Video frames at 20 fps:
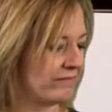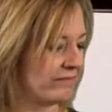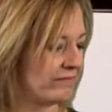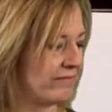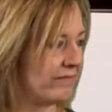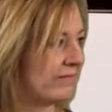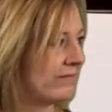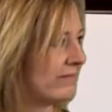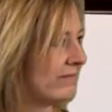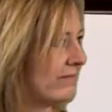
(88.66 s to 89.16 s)

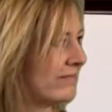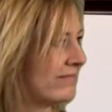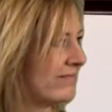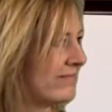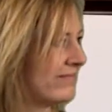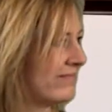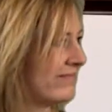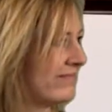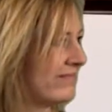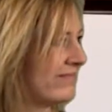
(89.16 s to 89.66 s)

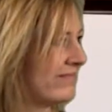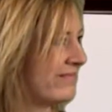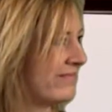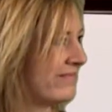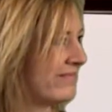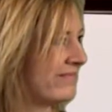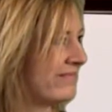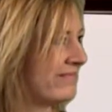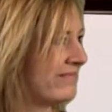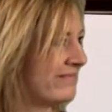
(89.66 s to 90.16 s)

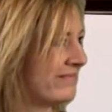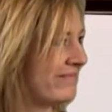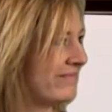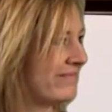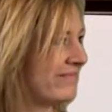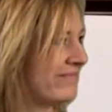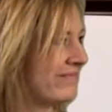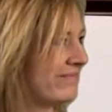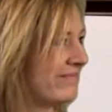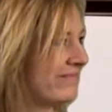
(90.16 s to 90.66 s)

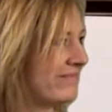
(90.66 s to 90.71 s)
This person isn't speaking.